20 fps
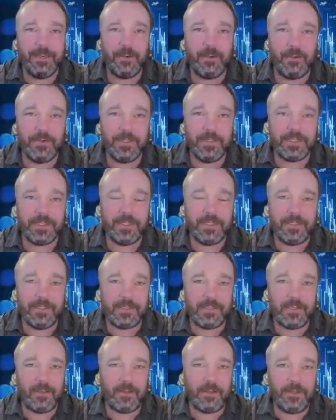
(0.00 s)
obviously, there's a
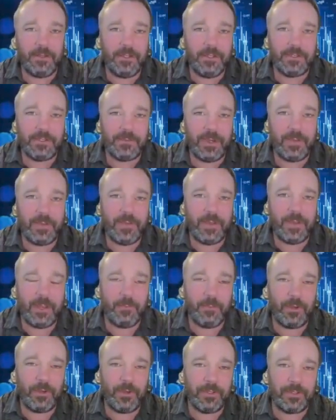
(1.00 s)
lot of news around them
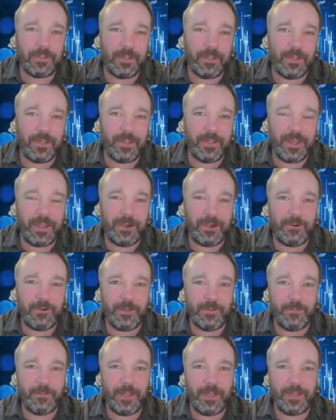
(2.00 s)
with uh, Harry
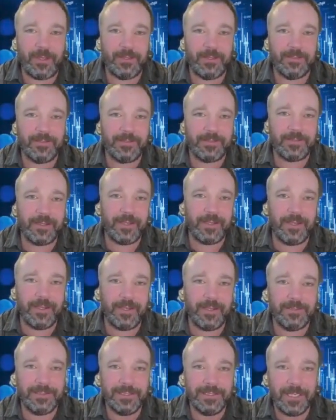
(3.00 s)
and Meghan's uh,
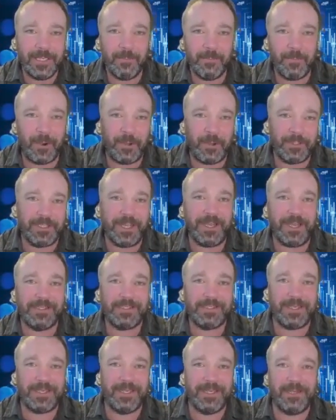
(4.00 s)
podcast
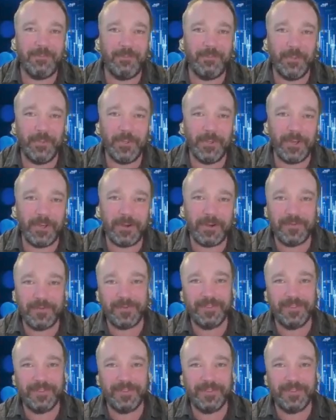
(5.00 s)
getting booted off.